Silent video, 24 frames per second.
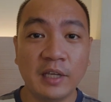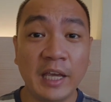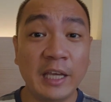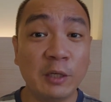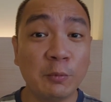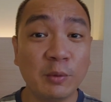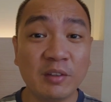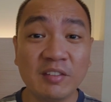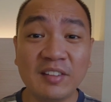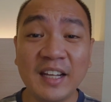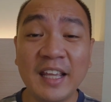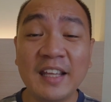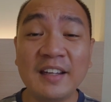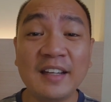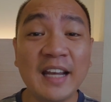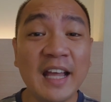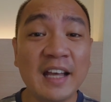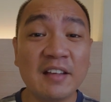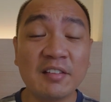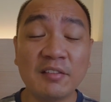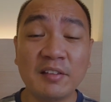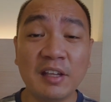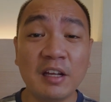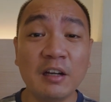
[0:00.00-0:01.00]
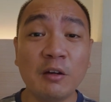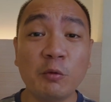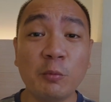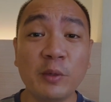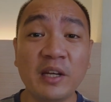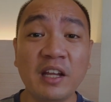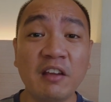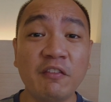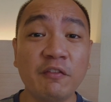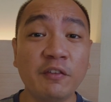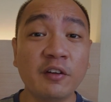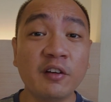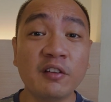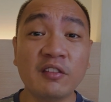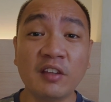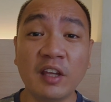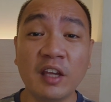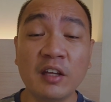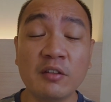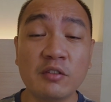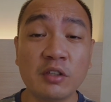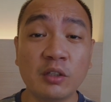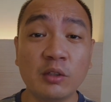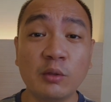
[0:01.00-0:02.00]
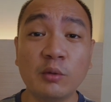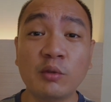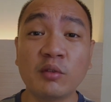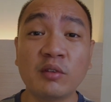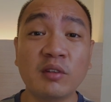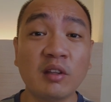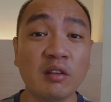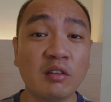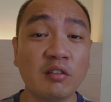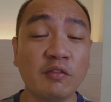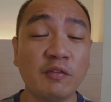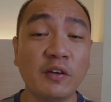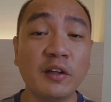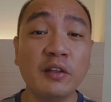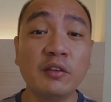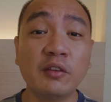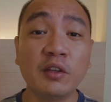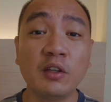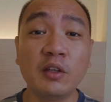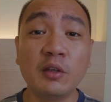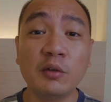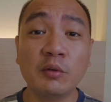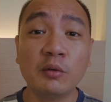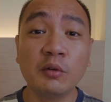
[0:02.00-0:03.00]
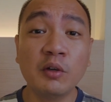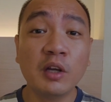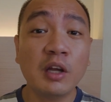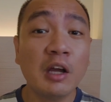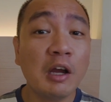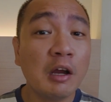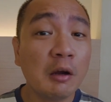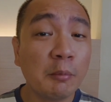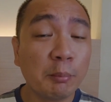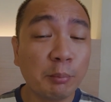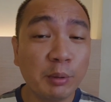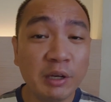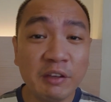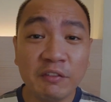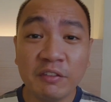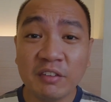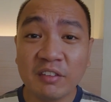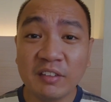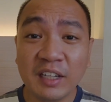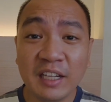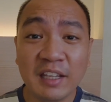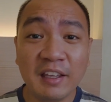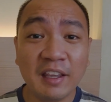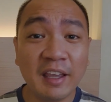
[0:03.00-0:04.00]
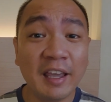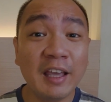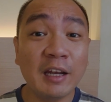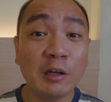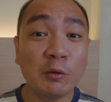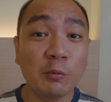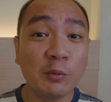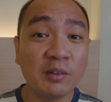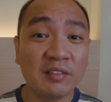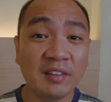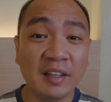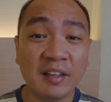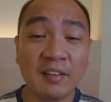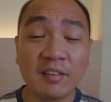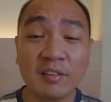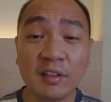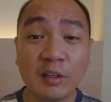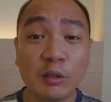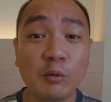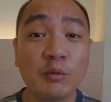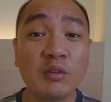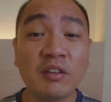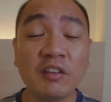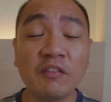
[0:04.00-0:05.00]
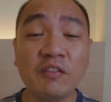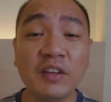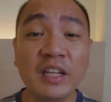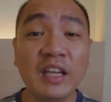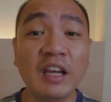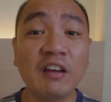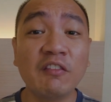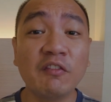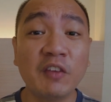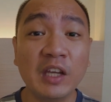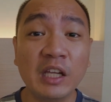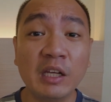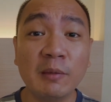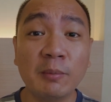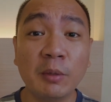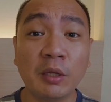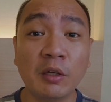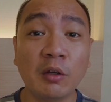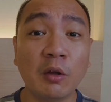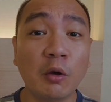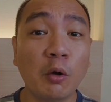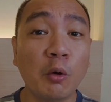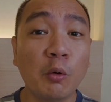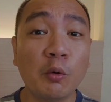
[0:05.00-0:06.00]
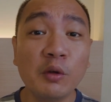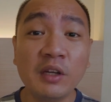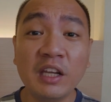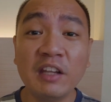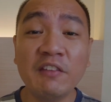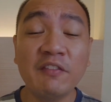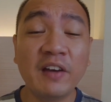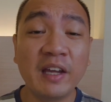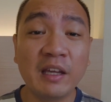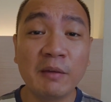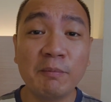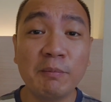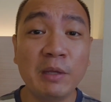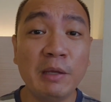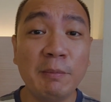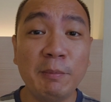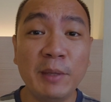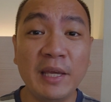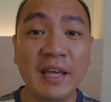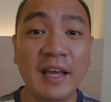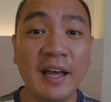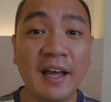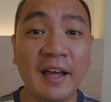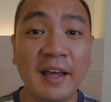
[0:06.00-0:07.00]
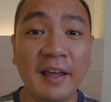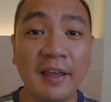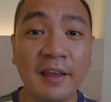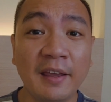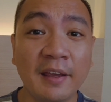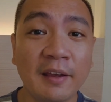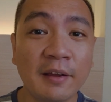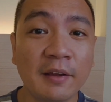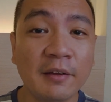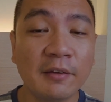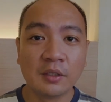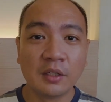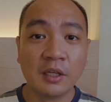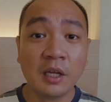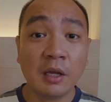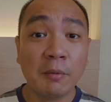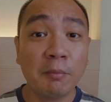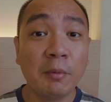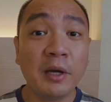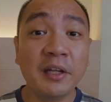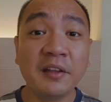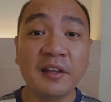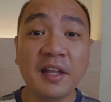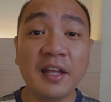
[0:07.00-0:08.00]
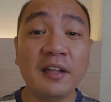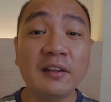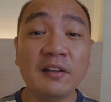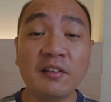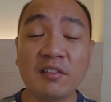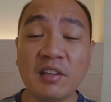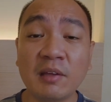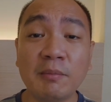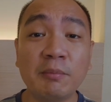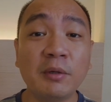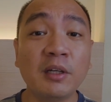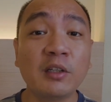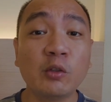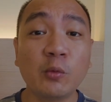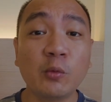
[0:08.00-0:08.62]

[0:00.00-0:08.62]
It was late last year when I first introduced this fund to you. Previously, it was exclusively available only via BPI, but in December